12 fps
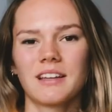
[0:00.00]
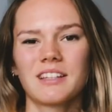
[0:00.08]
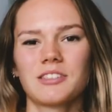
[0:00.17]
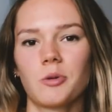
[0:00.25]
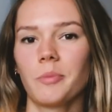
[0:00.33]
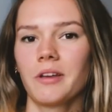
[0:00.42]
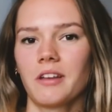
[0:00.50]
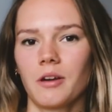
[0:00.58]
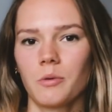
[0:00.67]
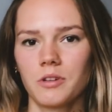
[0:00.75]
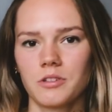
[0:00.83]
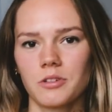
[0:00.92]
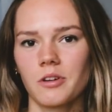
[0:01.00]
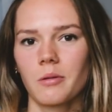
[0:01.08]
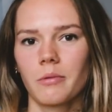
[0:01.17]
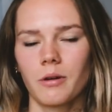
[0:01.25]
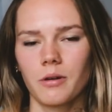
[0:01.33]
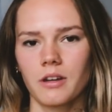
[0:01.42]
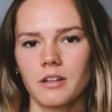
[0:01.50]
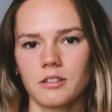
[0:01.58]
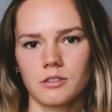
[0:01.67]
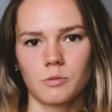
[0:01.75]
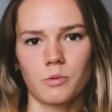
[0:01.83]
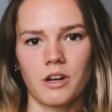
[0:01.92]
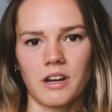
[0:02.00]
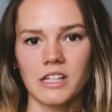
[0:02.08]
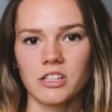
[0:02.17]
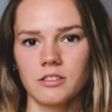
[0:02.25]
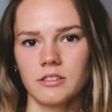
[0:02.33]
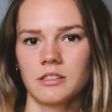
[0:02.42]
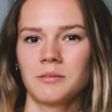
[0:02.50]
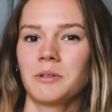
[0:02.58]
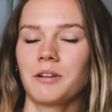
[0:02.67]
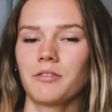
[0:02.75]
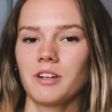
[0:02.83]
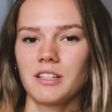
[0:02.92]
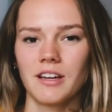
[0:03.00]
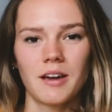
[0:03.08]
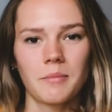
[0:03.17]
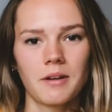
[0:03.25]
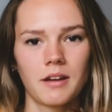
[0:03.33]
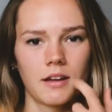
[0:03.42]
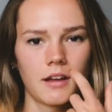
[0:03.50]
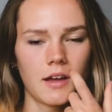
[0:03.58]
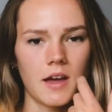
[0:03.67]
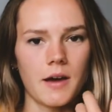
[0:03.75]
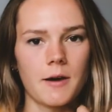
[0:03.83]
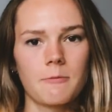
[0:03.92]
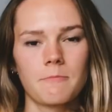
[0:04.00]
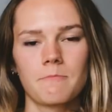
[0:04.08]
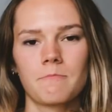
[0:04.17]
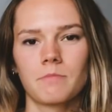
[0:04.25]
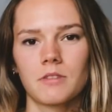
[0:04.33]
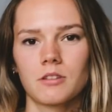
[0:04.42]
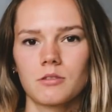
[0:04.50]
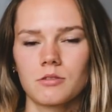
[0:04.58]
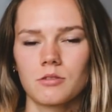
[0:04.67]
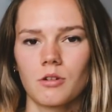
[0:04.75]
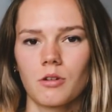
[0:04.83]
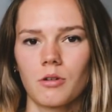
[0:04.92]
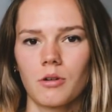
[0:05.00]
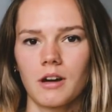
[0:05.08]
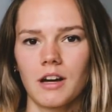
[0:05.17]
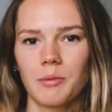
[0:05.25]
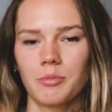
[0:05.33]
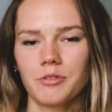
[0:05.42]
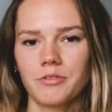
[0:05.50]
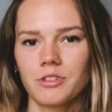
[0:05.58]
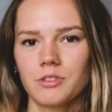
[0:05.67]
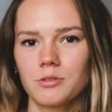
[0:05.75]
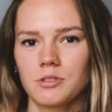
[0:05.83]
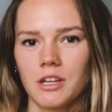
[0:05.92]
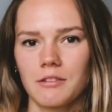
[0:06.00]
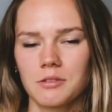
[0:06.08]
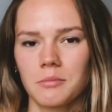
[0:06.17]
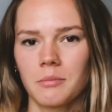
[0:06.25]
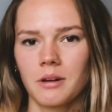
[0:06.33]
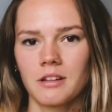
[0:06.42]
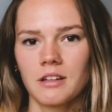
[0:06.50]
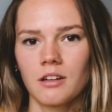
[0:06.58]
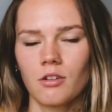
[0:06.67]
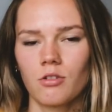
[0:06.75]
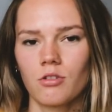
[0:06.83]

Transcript: Next topic that I want to talk about is what I actually did in my free time. So I prefer to save some money